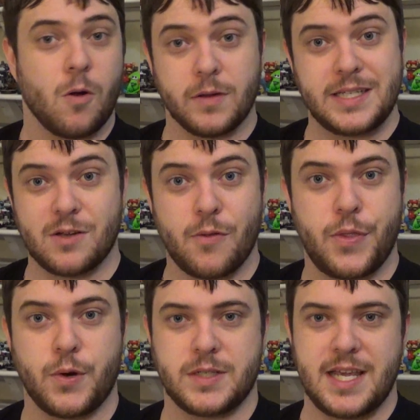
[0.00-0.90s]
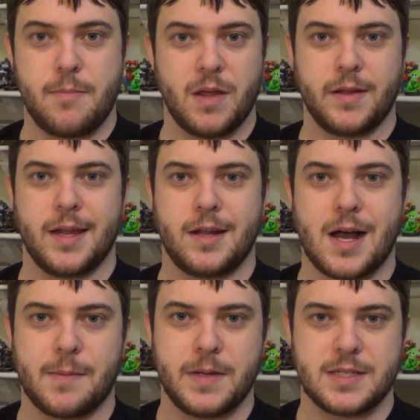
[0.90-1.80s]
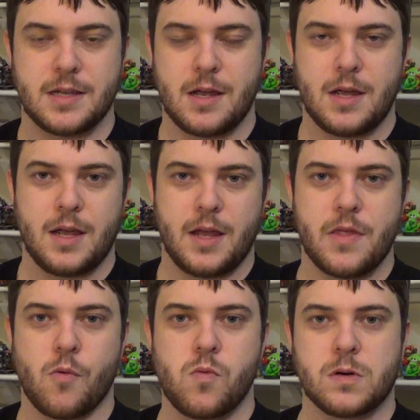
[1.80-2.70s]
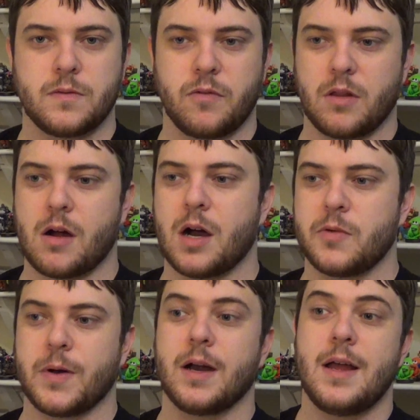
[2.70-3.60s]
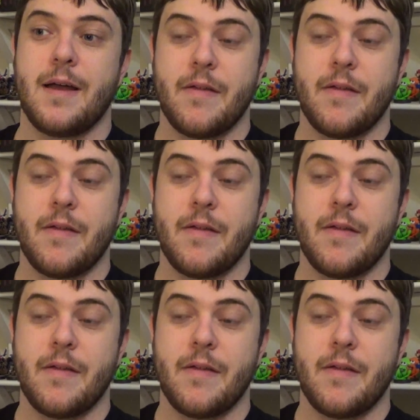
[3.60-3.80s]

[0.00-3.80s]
Only sold 13 million copies in the world for the hardware.